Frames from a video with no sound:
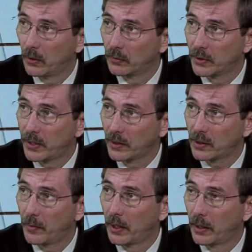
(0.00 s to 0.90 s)
just take
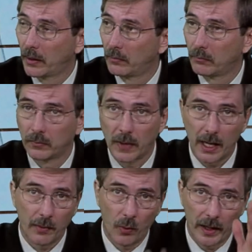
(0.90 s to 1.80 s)
somebody and lock
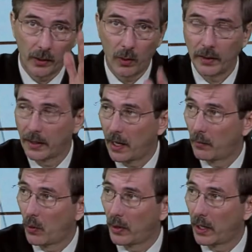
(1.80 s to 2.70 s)
them away in
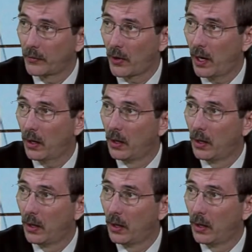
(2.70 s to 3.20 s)
Guantanamo without a trial.